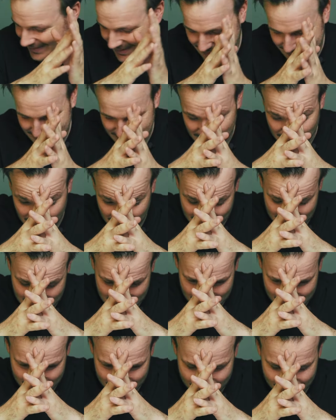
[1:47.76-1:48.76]
Okay.
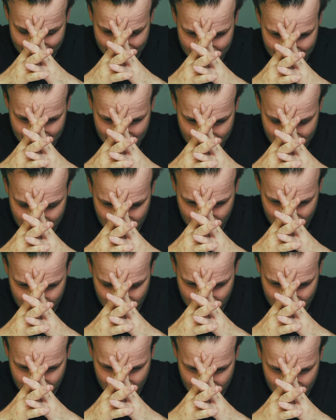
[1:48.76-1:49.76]
No,
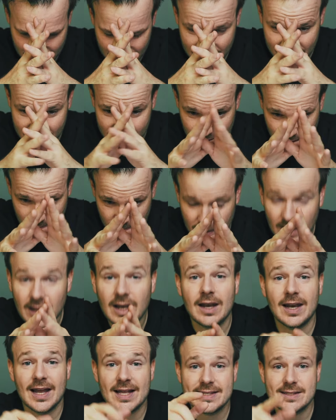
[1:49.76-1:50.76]
stop.
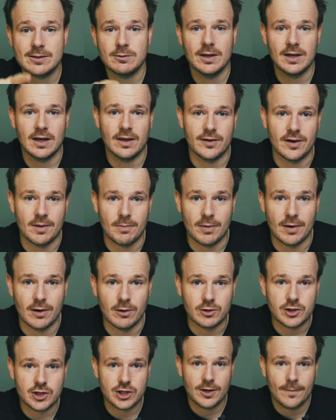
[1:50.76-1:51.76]
Let's do another
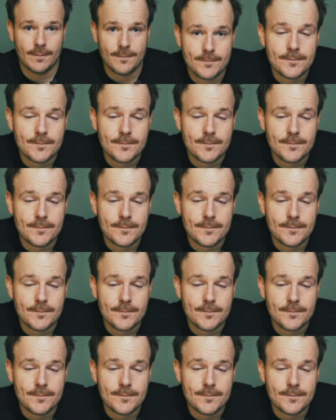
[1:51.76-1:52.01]
approach.